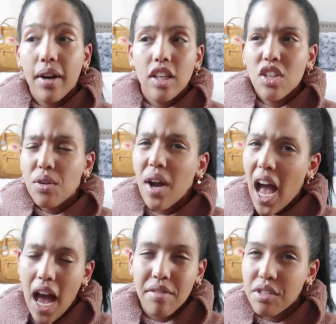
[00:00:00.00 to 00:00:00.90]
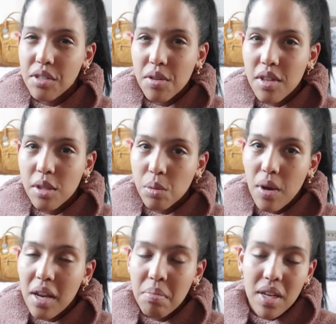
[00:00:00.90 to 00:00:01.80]
but you don't have to do this
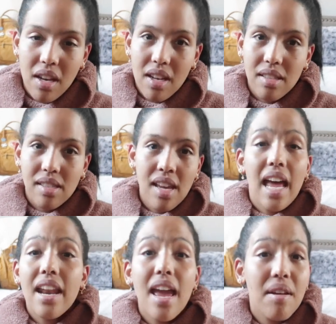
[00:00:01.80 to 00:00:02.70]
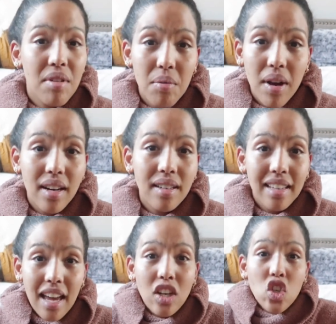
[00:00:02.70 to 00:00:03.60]
one because not everyone
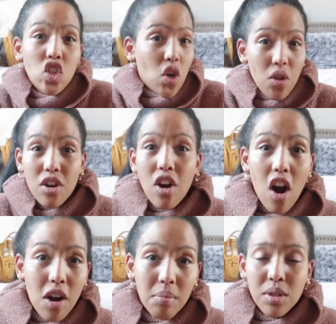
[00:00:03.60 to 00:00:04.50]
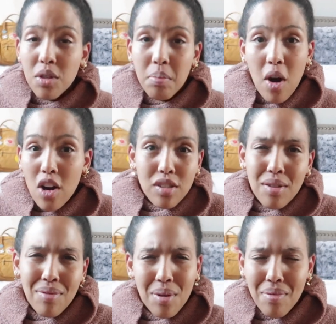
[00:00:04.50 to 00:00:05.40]
can show their arms or parts of their